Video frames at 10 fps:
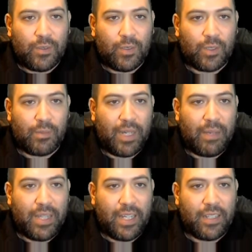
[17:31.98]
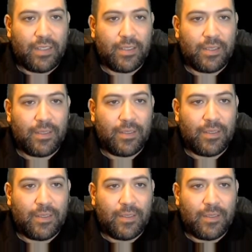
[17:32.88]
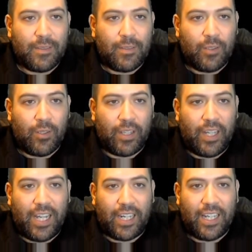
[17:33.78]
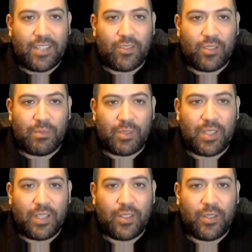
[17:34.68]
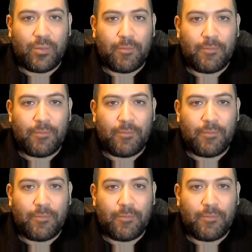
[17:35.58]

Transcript: Well, goodbye minions. Look at that. Kestrel's almost done too.